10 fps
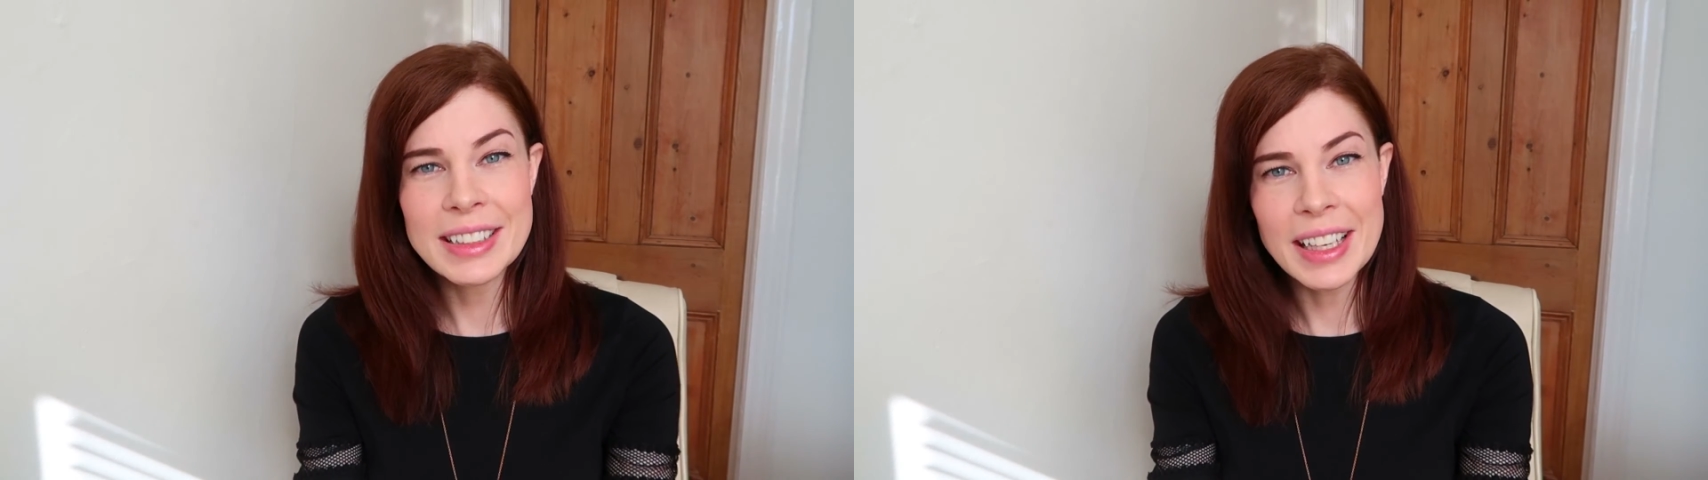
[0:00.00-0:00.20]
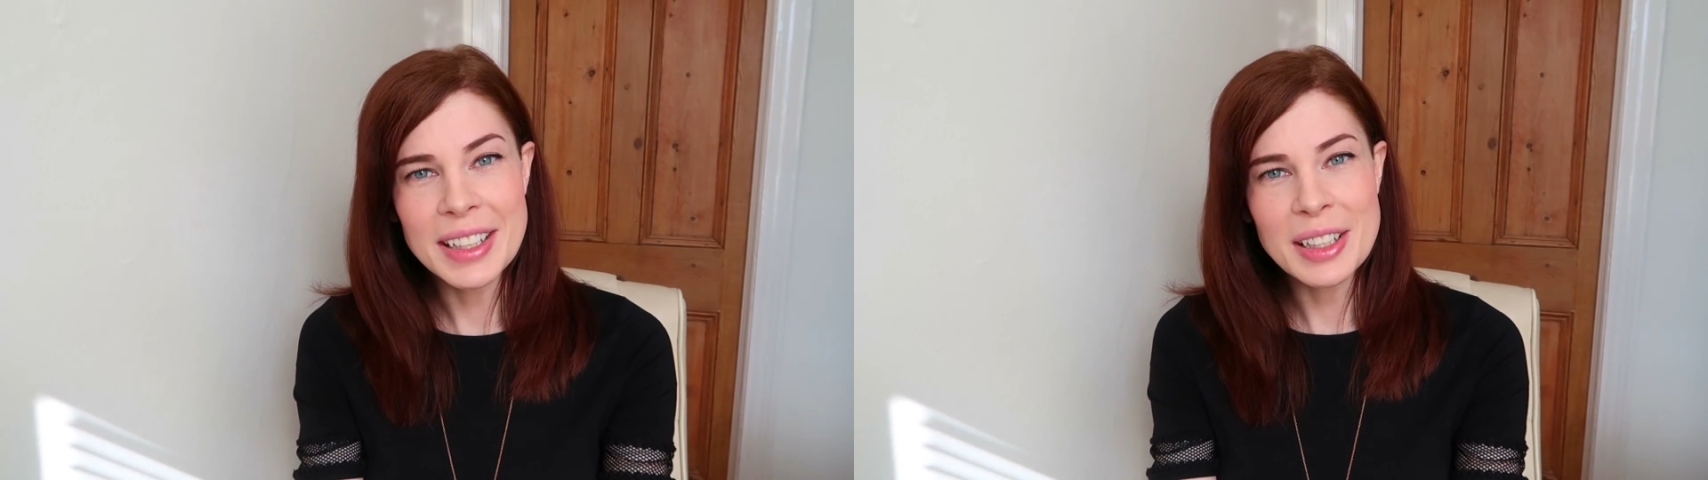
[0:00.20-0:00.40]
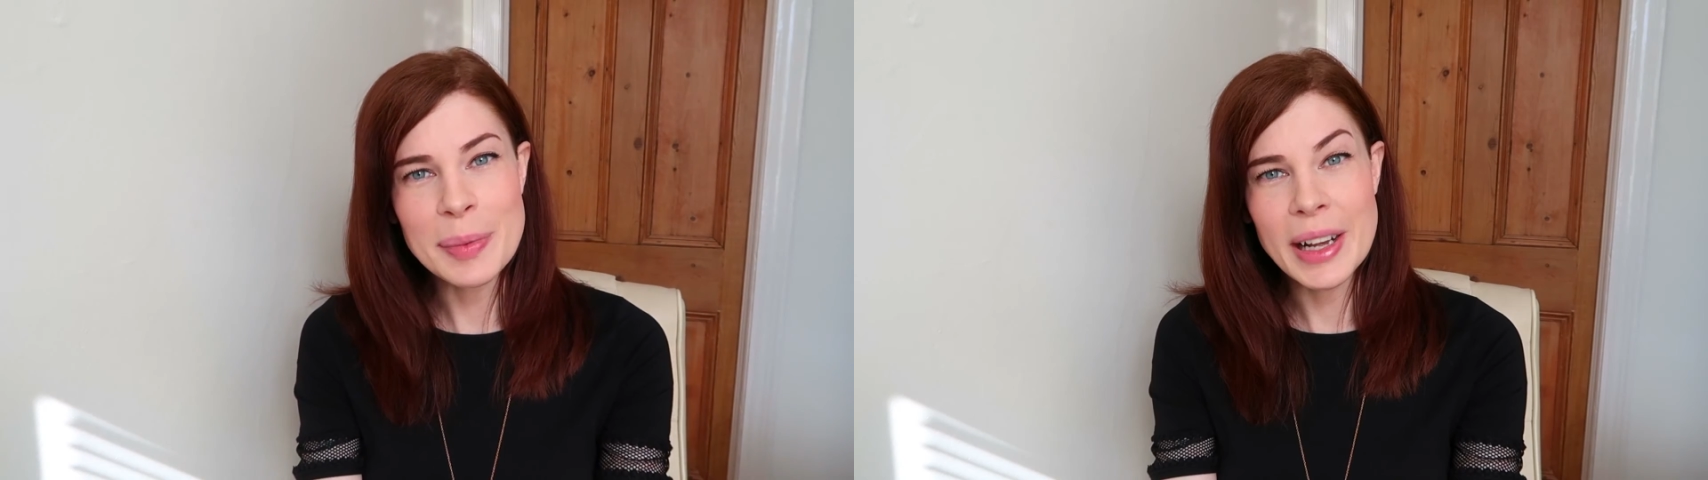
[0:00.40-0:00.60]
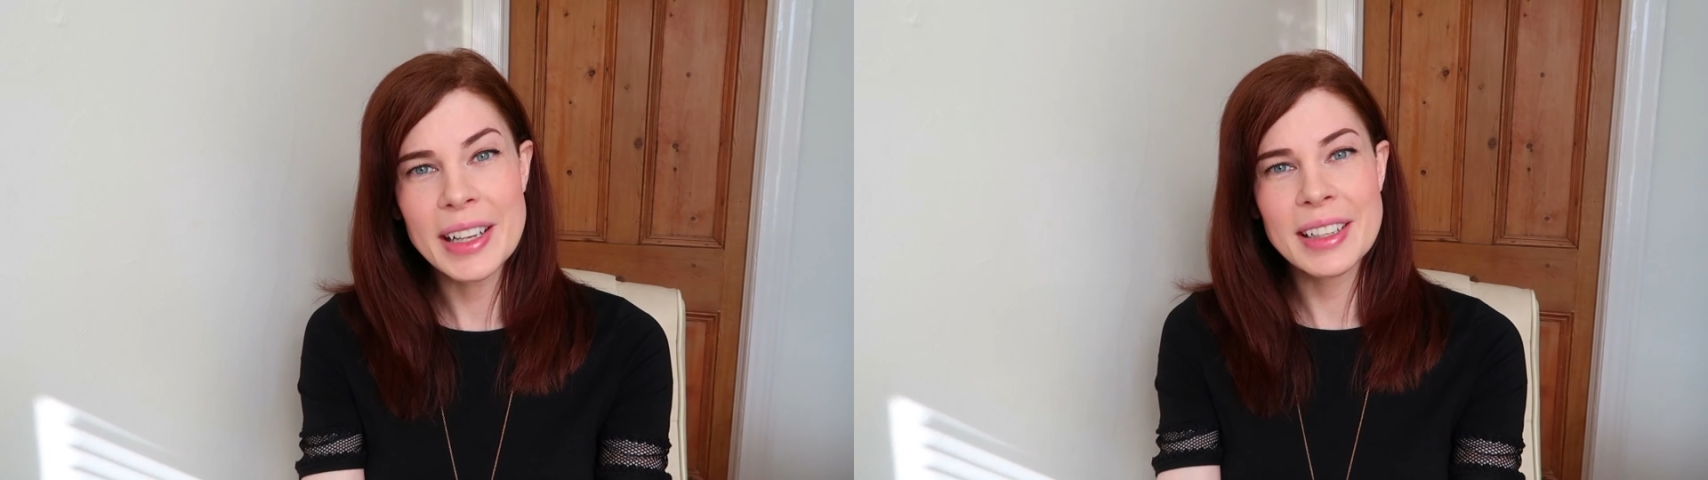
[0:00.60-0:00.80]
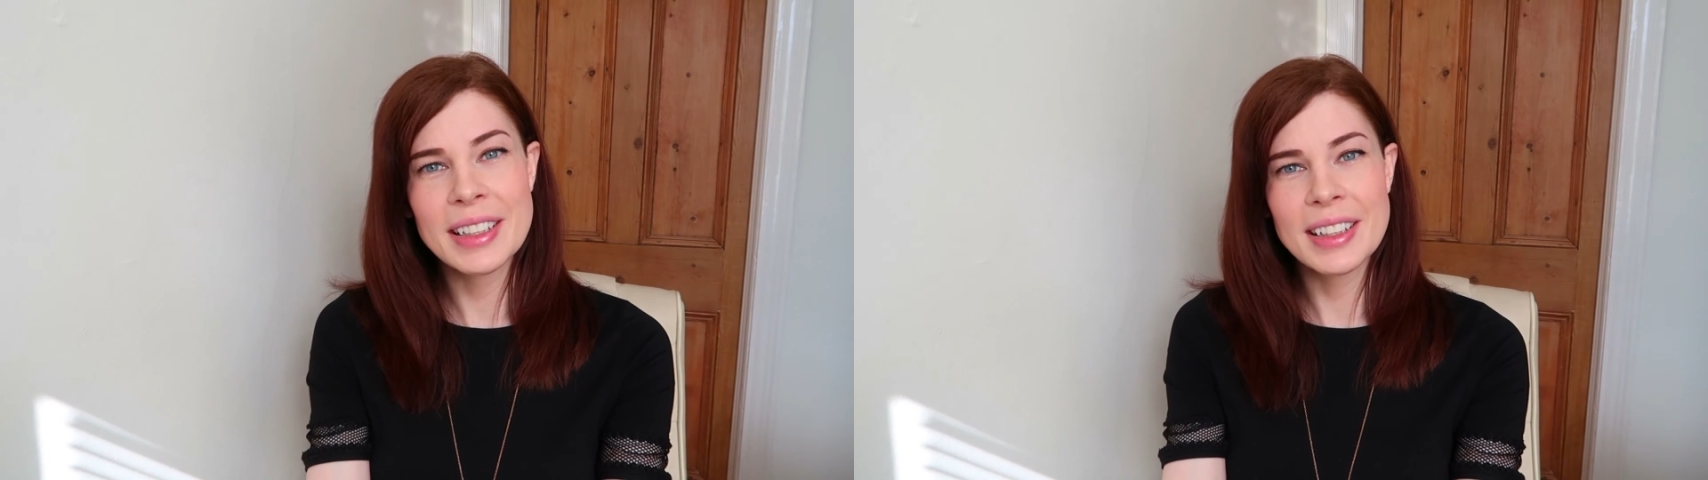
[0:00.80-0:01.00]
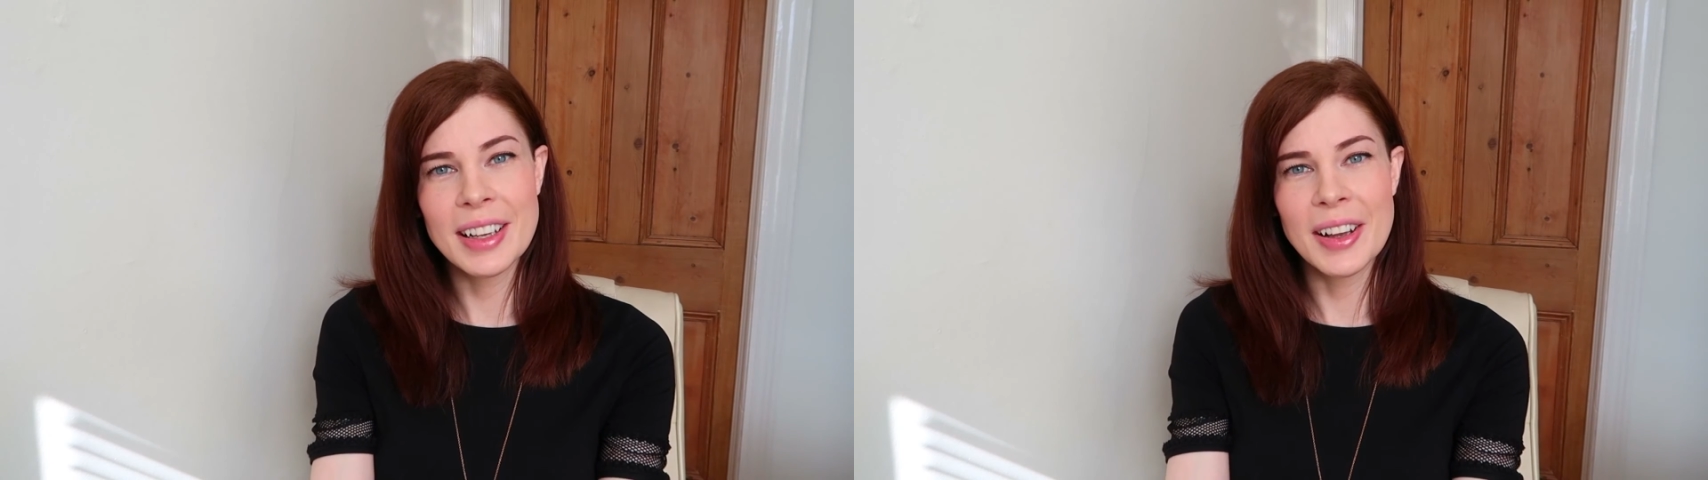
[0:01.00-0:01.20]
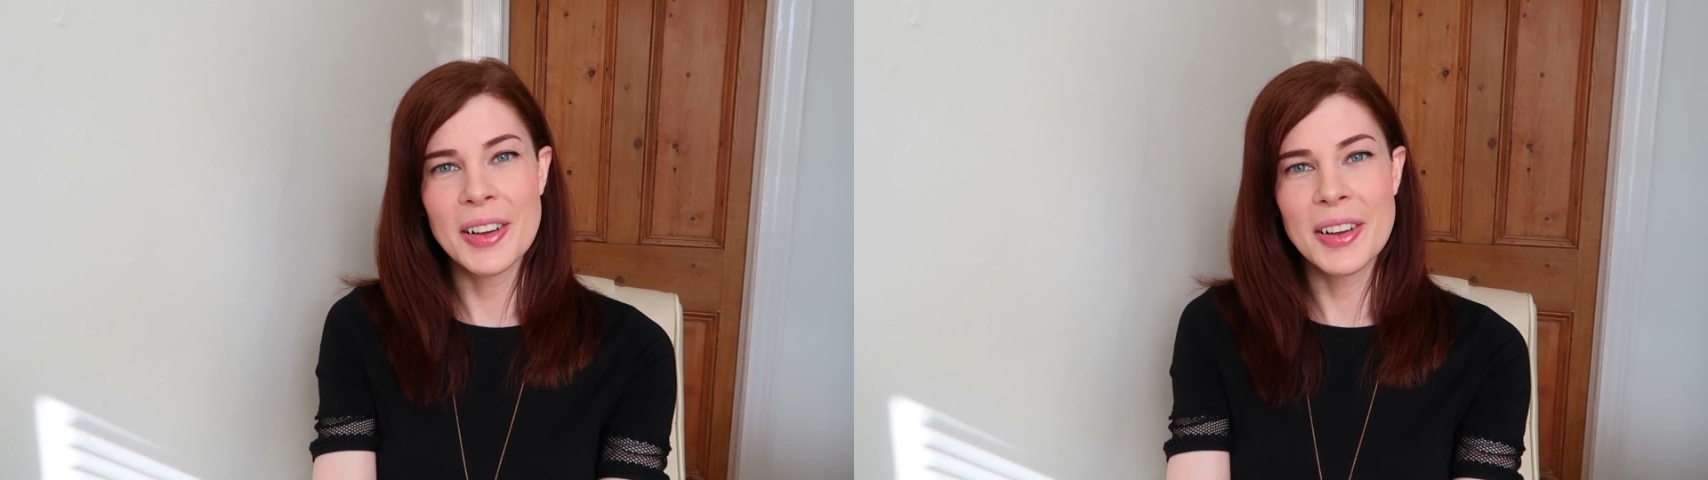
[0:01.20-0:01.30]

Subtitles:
taken aback,